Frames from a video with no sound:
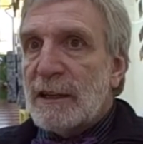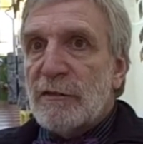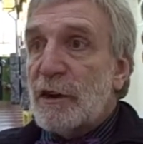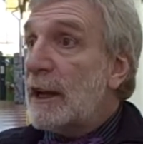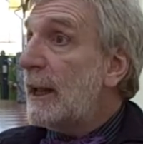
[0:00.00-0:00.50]

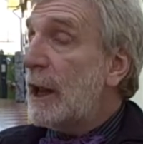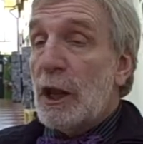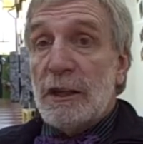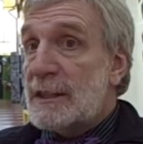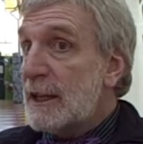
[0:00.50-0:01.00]
differently,
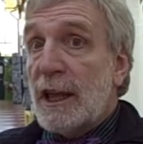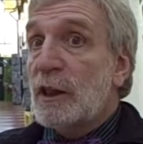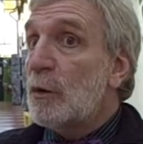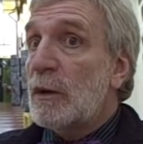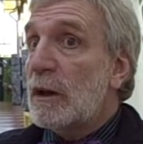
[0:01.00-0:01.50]
seeing
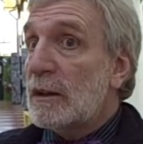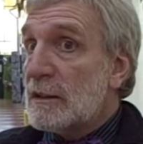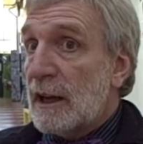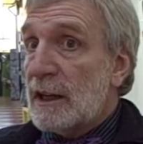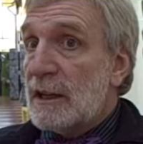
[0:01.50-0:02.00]
the world
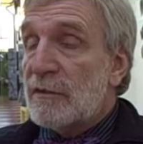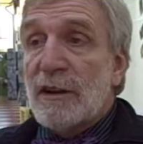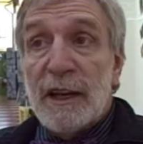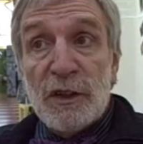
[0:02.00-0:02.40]
slightly differently.